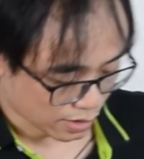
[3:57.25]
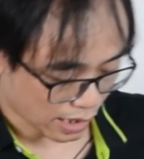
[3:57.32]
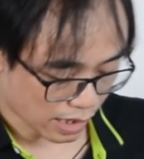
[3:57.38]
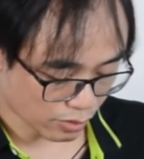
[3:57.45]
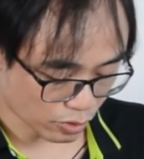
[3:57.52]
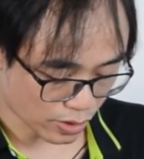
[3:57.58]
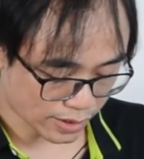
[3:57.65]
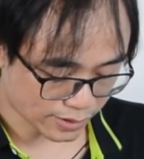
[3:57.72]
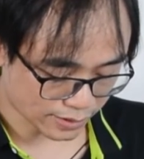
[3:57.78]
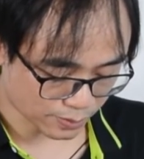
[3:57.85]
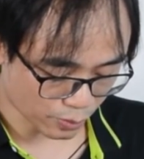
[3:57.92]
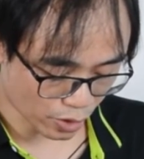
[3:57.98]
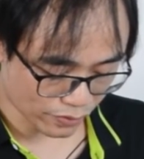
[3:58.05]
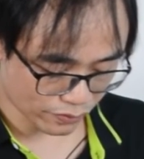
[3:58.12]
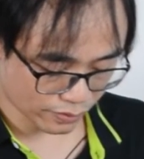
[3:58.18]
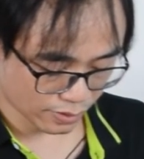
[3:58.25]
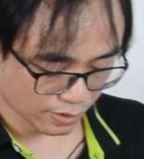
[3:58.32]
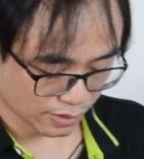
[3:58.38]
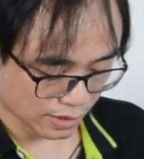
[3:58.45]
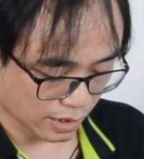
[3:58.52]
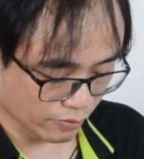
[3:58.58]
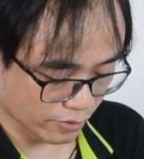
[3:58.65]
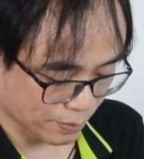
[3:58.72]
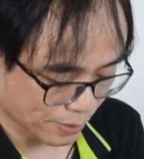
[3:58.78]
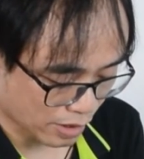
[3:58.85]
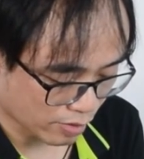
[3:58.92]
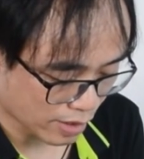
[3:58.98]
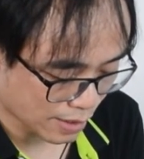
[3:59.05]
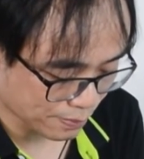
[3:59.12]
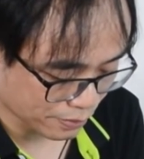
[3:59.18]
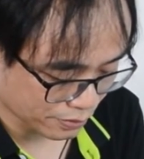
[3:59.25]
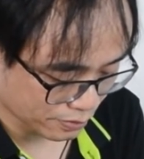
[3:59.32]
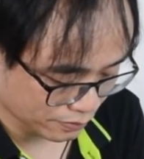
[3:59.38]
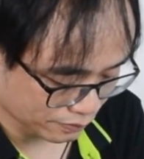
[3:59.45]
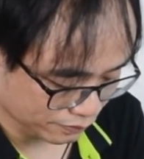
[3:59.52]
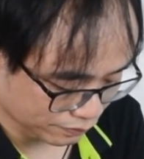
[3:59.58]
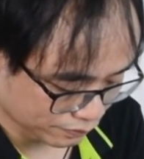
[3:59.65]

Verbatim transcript: Auto access point, now we power up.